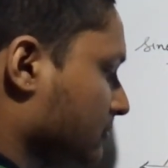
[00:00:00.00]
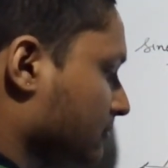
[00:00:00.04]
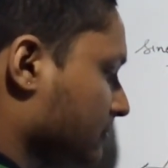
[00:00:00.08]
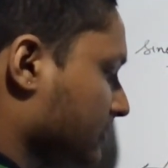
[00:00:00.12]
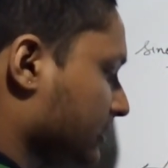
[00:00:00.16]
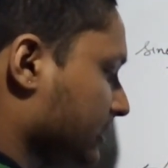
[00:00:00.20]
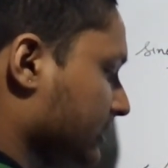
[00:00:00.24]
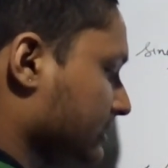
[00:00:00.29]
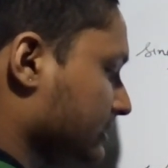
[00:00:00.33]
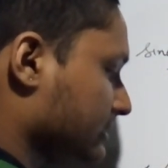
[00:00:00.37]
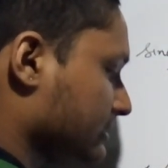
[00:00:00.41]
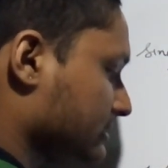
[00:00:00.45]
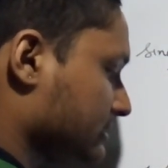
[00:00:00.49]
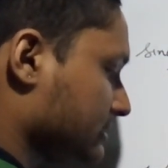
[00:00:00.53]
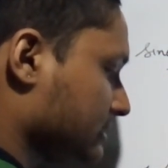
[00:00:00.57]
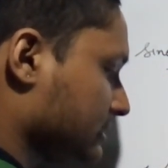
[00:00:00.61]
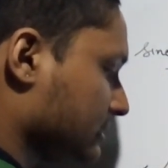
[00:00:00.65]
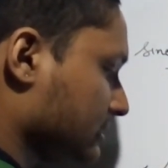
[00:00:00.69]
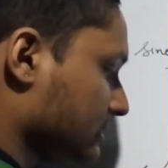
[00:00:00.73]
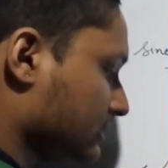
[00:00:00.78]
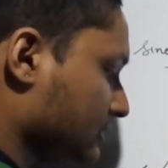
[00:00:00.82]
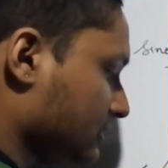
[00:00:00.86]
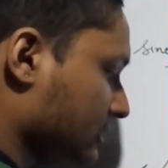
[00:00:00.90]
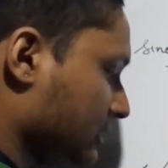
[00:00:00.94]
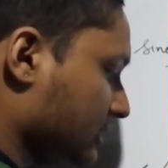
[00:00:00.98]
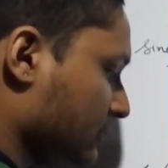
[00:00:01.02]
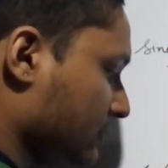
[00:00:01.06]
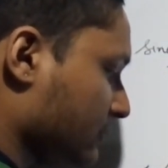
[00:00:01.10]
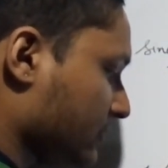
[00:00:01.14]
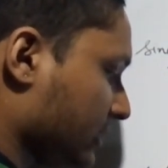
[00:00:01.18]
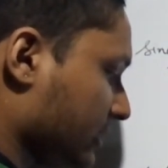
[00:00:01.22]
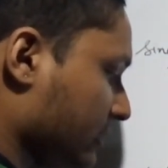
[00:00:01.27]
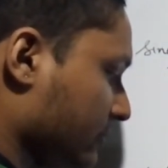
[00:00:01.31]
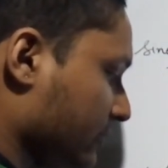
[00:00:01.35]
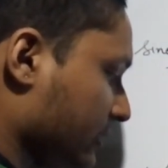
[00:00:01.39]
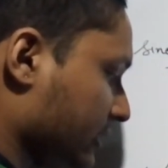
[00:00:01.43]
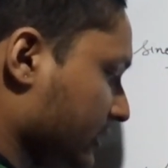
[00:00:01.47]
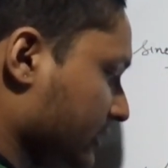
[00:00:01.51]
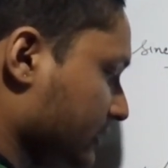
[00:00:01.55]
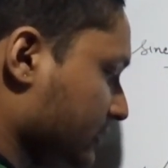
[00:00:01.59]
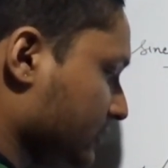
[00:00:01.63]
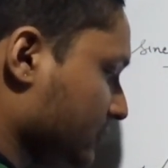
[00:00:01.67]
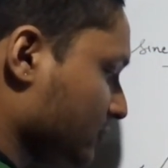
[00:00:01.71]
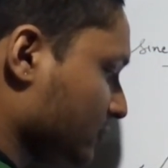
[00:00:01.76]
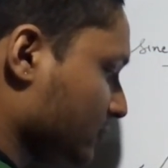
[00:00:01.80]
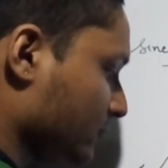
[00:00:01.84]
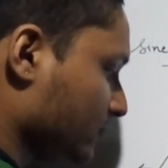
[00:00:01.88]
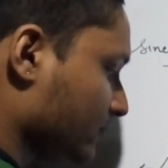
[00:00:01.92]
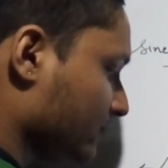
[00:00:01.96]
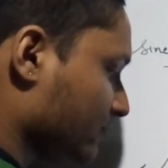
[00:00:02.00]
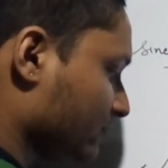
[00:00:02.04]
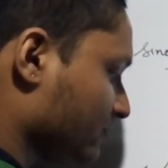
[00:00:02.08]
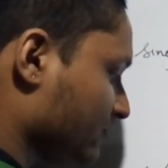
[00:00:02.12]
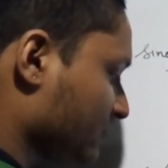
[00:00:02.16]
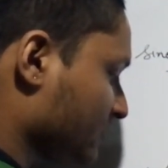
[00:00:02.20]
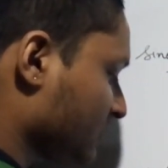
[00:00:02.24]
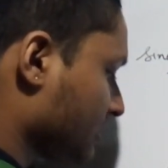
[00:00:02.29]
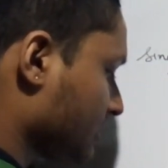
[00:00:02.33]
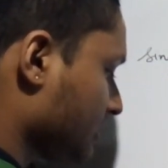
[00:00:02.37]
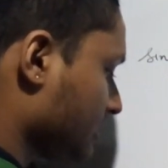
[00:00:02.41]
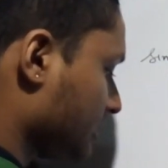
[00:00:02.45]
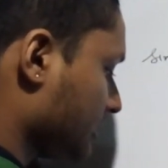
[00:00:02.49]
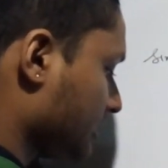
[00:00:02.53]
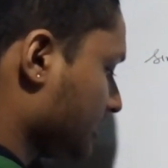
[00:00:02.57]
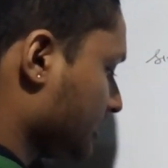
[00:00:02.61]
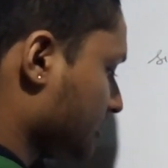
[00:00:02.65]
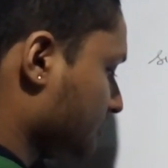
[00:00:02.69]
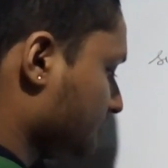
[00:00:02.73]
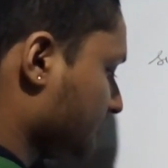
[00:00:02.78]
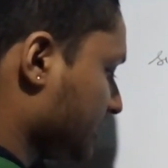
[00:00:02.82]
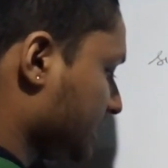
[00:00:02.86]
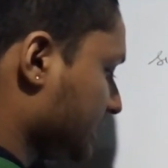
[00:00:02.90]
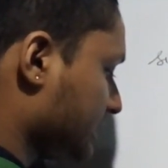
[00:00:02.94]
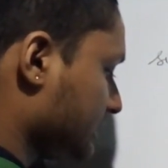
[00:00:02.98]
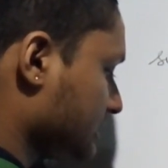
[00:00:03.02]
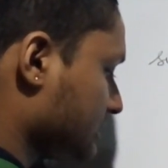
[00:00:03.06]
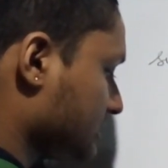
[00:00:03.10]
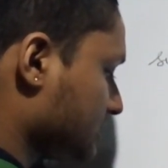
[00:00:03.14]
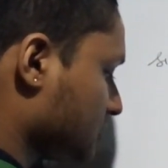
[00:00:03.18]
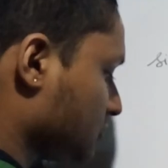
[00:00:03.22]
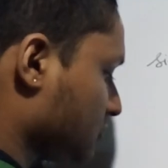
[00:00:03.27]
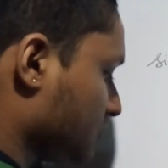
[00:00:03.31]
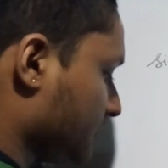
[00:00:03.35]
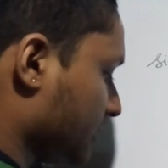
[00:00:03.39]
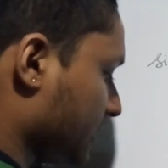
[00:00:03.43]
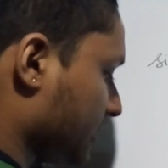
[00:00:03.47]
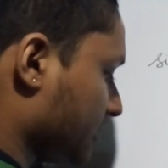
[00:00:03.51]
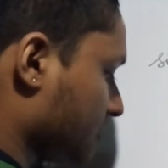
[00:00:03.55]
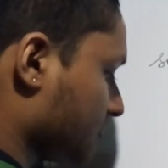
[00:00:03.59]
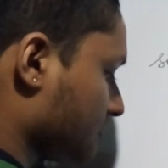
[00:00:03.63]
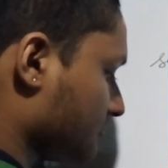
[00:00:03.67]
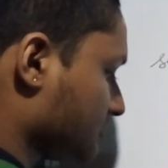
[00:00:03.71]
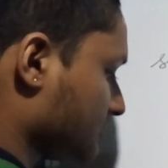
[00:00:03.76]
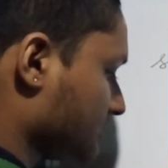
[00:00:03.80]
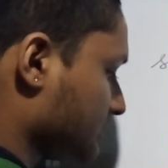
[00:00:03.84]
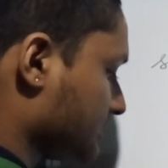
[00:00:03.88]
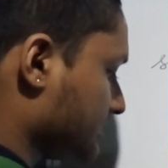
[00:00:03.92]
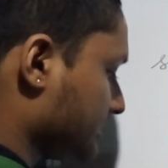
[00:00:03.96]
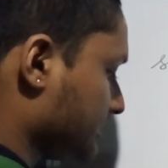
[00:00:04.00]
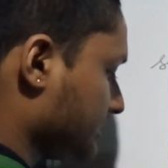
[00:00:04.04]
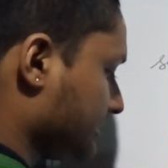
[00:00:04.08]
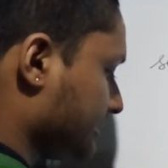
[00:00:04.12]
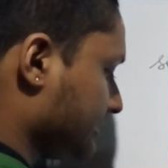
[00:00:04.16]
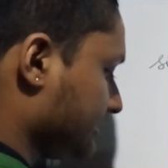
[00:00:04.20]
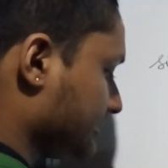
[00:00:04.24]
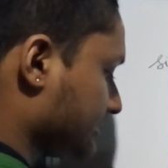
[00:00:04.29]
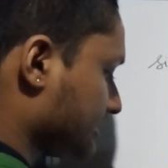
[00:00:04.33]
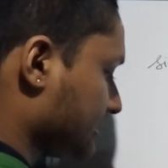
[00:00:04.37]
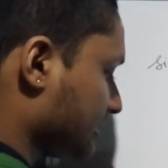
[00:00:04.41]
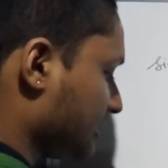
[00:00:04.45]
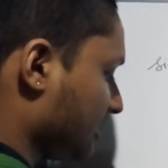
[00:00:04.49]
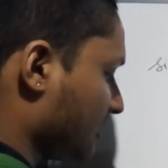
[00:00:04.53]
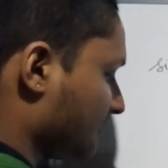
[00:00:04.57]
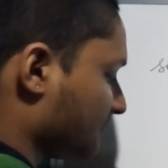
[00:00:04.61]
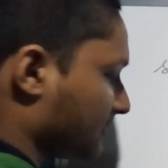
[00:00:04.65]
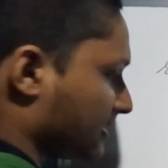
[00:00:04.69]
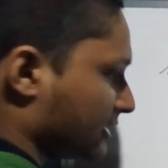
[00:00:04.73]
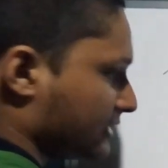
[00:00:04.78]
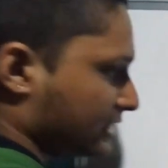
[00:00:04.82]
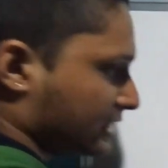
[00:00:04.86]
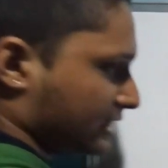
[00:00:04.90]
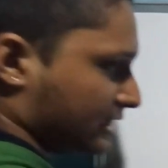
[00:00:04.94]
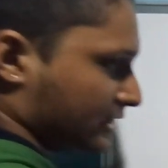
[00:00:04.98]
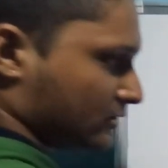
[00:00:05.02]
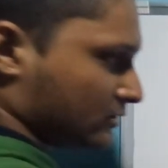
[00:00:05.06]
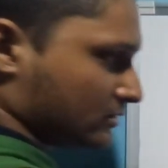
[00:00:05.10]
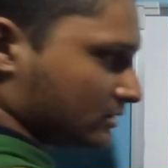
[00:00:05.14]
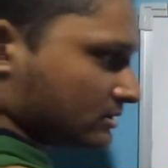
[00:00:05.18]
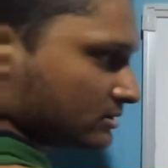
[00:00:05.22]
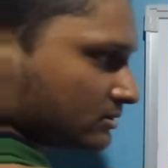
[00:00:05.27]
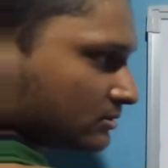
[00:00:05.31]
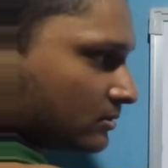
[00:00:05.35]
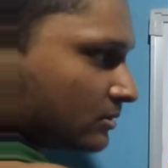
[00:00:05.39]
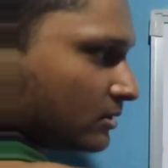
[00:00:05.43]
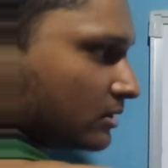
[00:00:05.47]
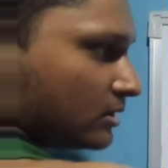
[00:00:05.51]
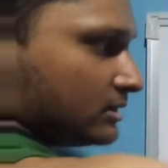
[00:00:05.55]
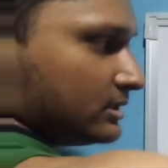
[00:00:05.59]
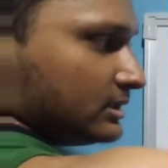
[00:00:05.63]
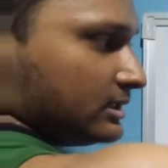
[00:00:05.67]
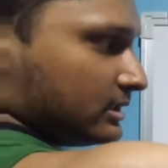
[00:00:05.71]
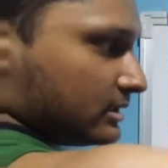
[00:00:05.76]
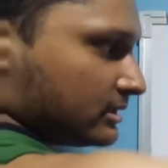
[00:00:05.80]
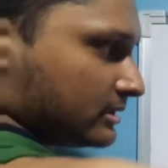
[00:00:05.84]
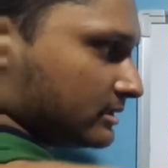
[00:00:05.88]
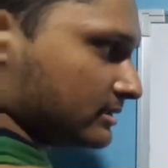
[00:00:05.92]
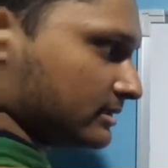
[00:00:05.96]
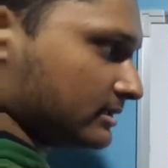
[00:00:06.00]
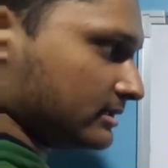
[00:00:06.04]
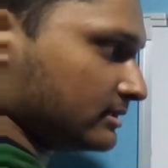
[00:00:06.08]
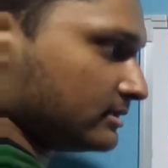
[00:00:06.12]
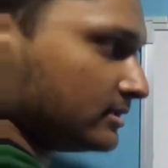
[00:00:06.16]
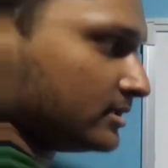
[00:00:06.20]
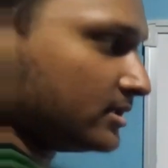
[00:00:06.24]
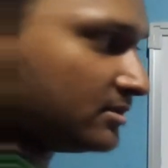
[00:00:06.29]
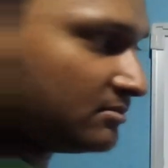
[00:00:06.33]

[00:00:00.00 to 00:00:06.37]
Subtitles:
minus 3 pi by 2 and minus 2 pi. Still this graph continues, so on here